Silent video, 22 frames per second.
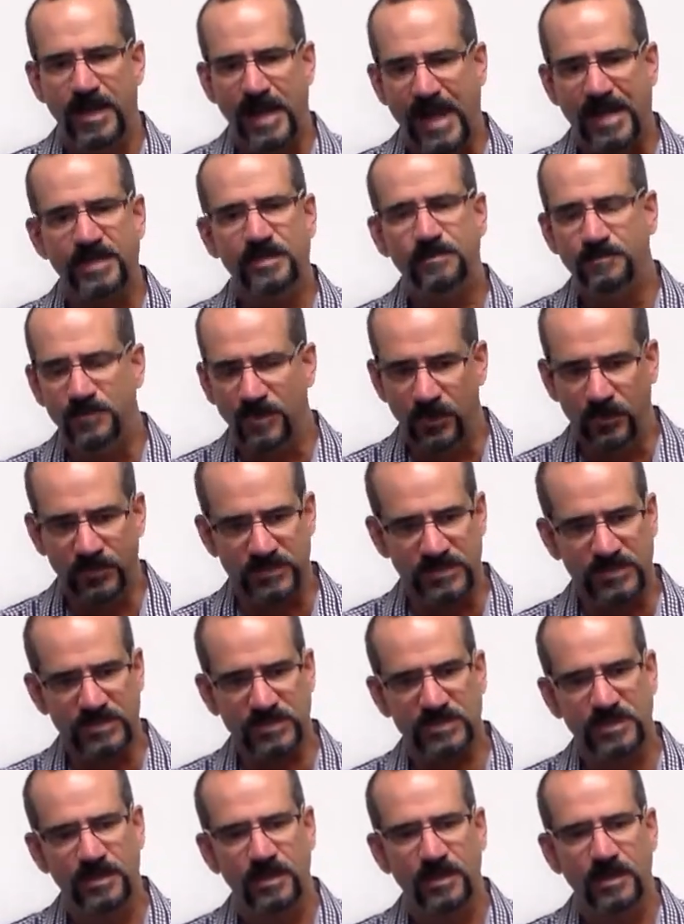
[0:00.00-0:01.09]
and
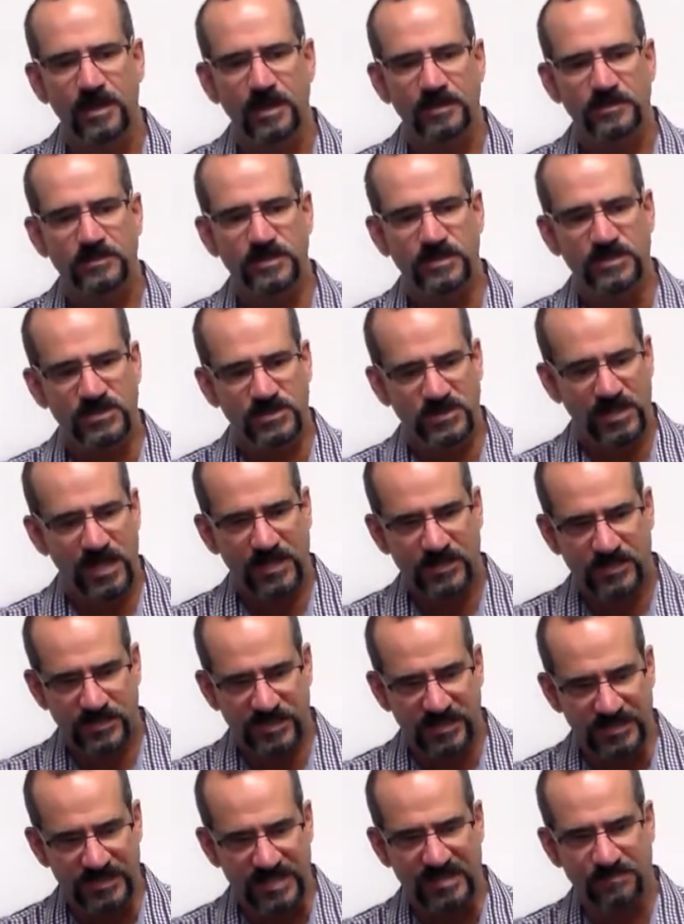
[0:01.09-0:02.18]
hypnosis to
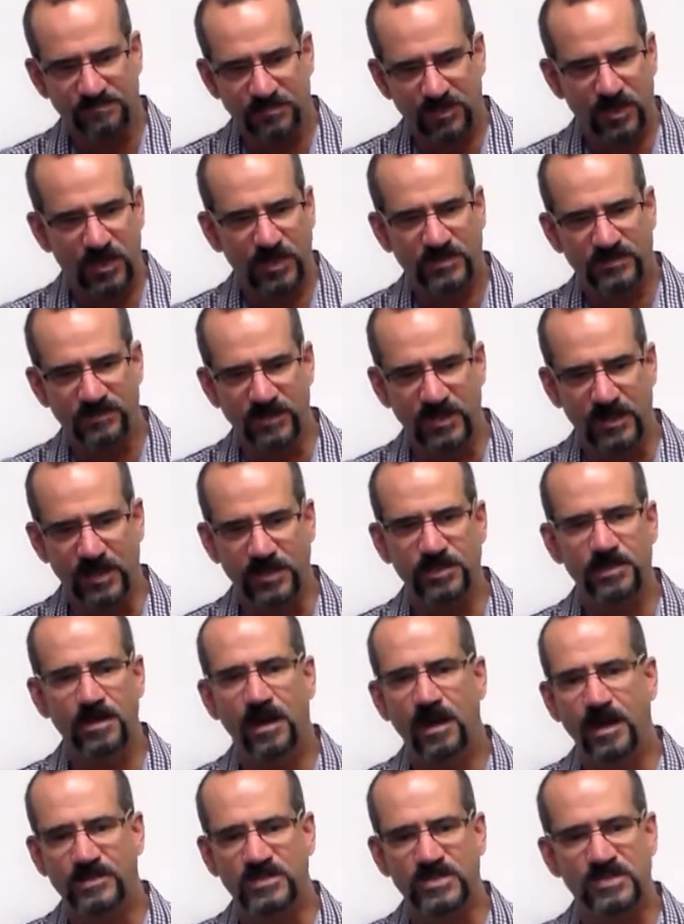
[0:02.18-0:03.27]
touch the deep parts of the
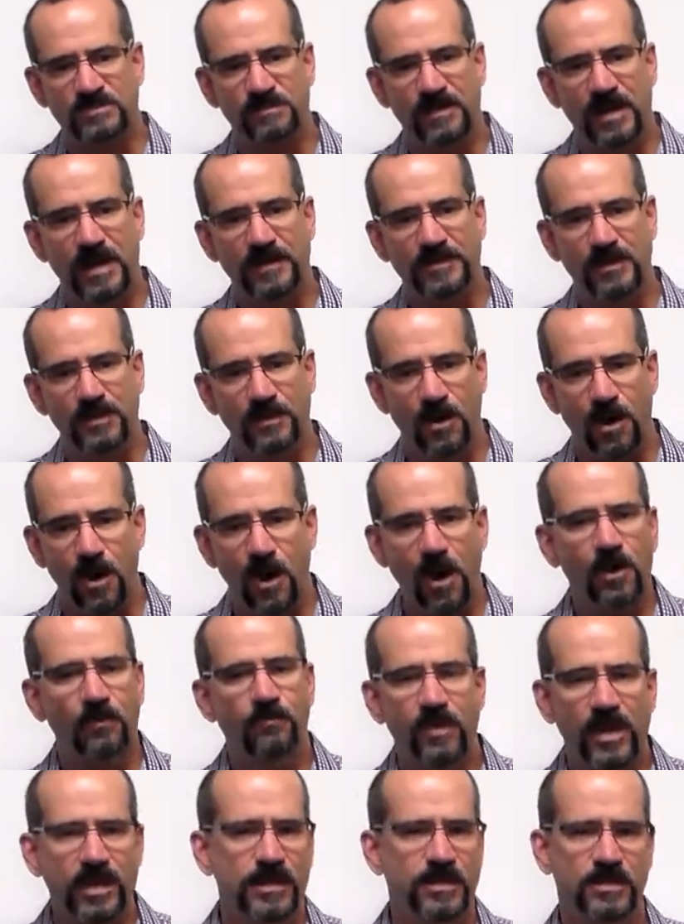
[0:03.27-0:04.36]
unconscious mind that
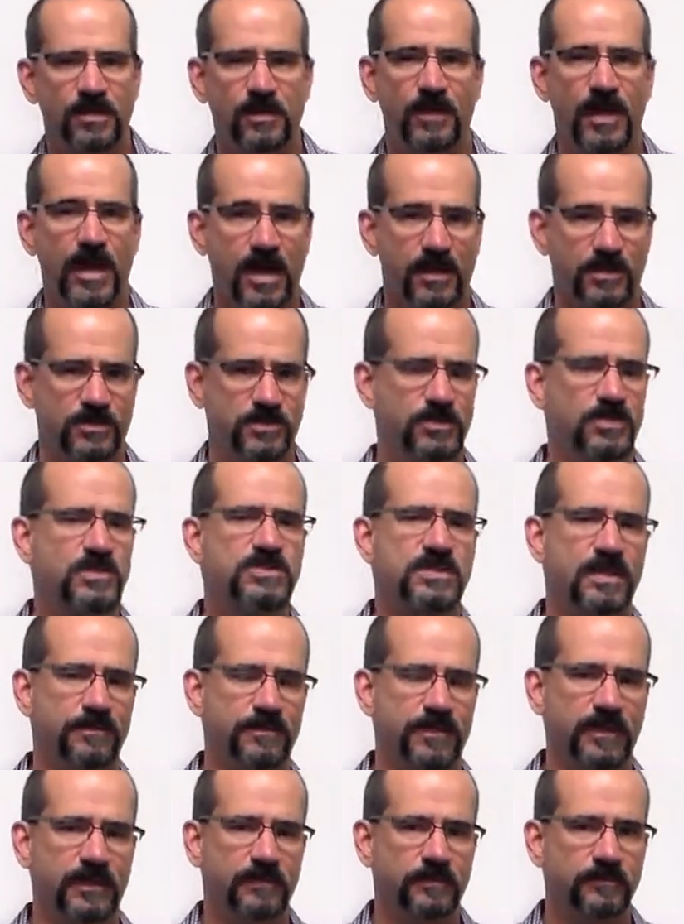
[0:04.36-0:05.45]
already know how to do
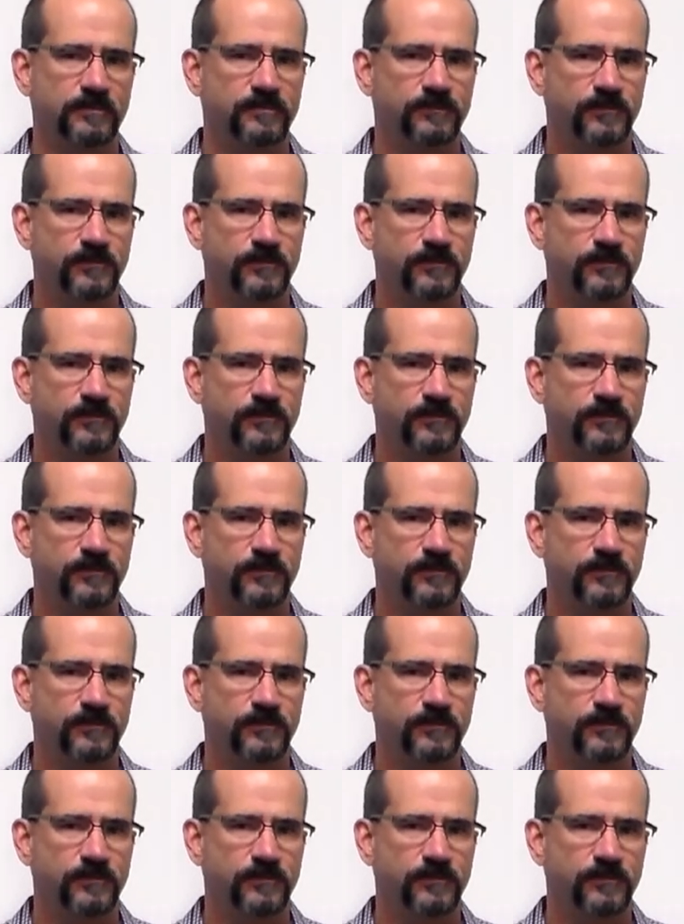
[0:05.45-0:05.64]
something,